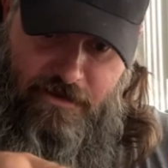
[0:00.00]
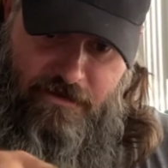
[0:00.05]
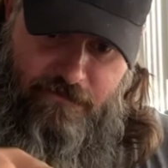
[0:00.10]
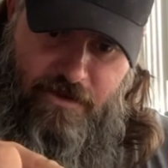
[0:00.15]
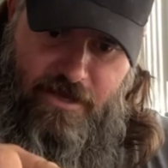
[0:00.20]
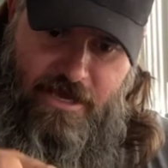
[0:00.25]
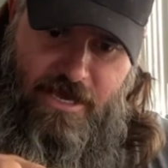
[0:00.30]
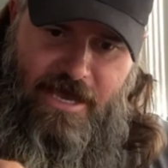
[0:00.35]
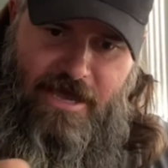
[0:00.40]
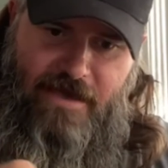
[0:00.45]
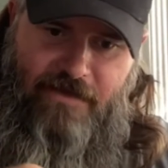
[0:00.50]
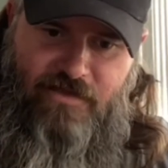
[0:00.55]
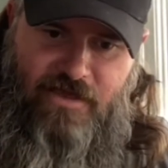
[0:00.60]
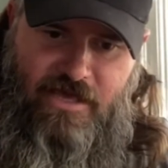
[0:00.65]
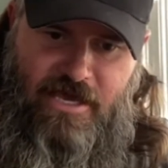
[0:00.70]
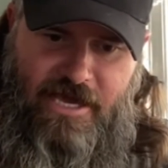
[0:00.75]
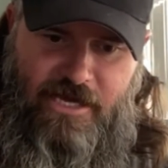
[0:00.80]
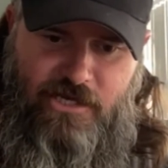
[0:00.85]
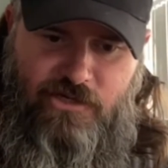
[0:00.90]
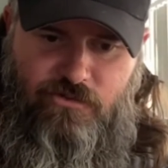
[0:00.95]
and we have
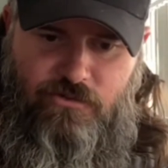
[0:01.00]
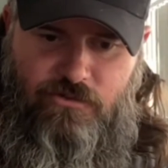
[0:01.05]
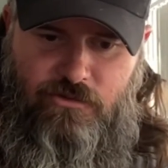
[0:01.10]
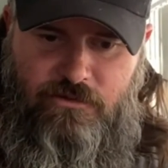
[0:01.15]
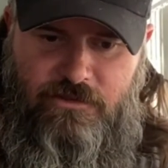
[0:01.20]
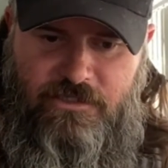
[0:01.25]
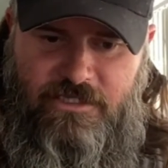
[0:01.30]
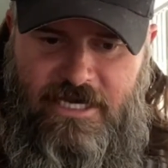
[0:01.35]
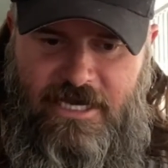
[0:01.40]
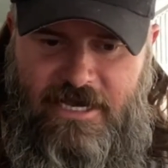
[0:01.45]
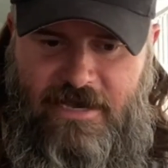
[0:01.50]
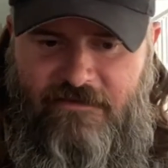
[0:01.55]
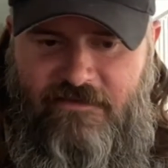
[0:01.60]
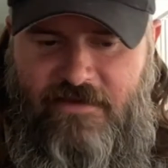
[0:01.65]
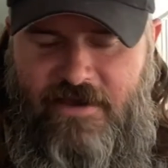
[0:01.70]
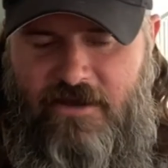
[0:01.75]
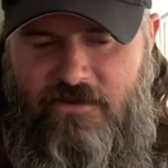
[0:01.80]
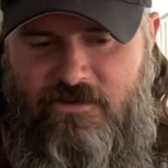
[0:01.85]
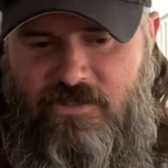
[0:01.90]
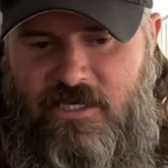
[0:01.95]
the actual dive
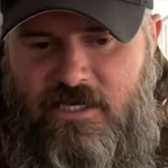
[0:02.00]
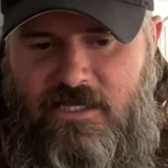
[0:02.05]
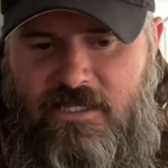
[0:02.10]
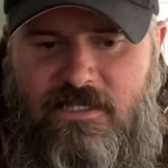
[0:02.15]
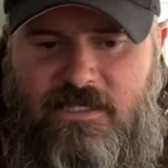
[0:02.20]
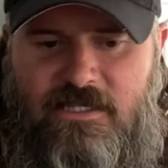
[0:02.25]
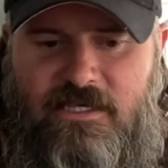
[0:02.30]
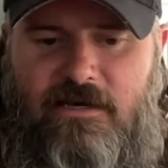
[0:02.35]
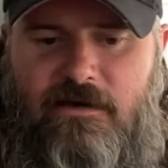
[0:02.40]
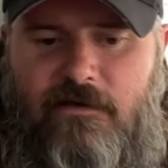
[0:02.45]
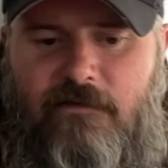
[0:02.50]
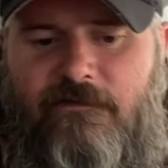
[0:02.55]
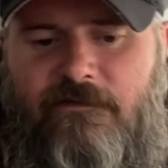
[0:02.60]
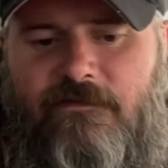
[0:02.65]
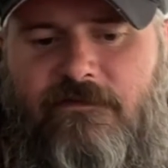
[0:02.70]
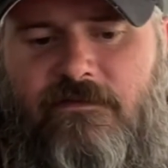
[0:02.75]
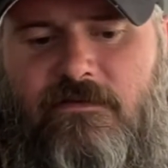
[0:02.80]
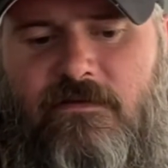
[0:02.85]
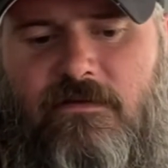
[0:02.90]
housing itself.